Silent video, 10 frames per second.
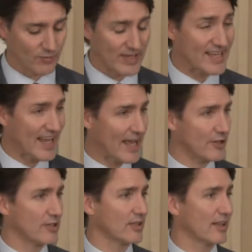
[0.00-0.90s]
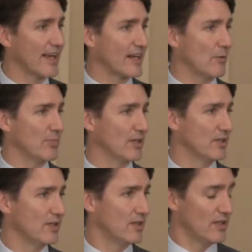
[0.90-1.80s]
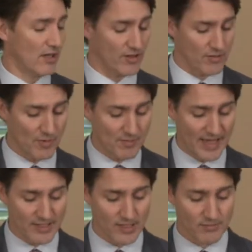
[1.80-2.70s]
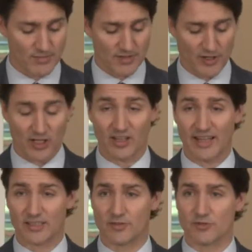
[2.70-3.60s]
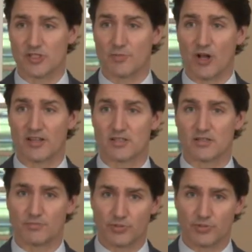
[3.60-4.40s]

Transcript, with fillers: We cannot let up on the momentum of our collective response to